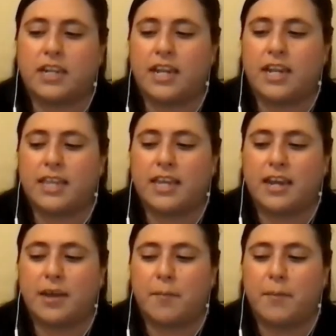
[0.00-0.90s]
And I think,
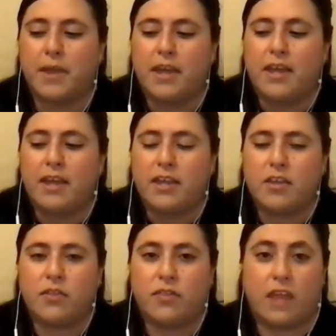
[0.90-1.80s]

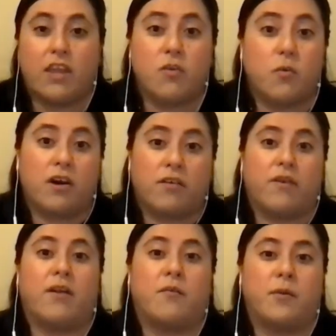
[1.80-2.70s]
then you walk
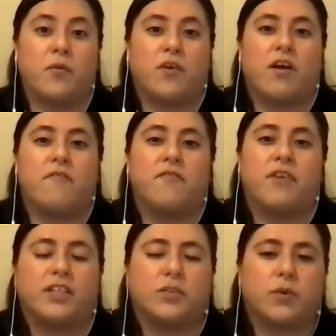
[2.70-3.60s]
around with more
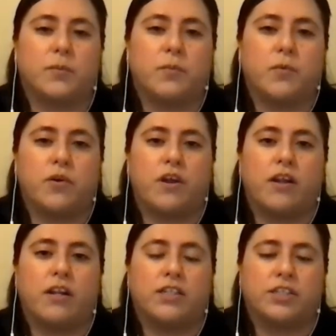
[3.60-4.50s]
confidence, with more
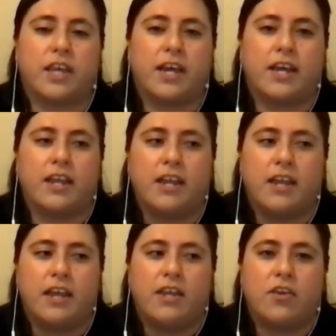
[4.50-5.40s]
knowledge that
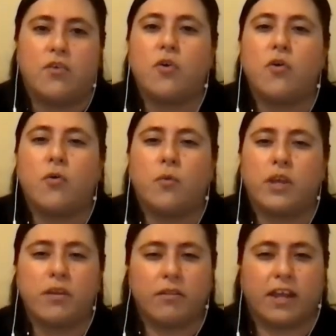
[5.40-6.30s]
you know what
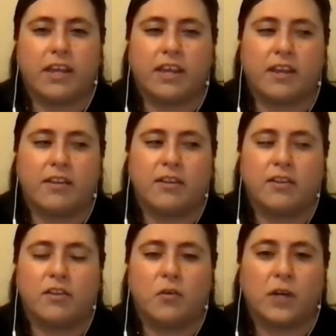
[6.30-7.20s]
you like and
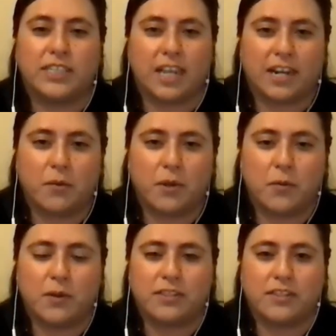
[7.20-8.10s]
you know exactly what you
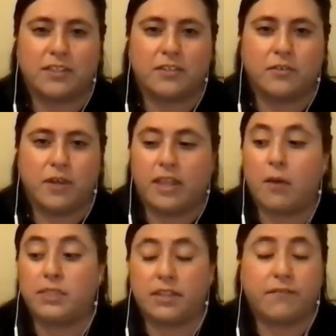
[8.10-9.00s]
want to do. And that
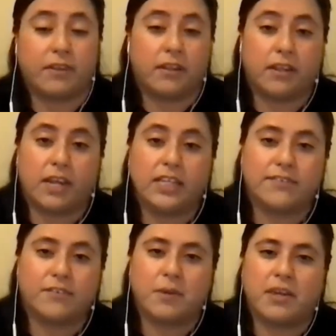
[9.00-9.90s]
was definitely the case
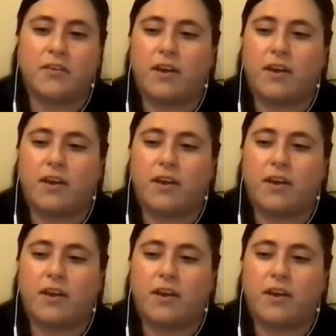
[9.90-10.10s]
for me.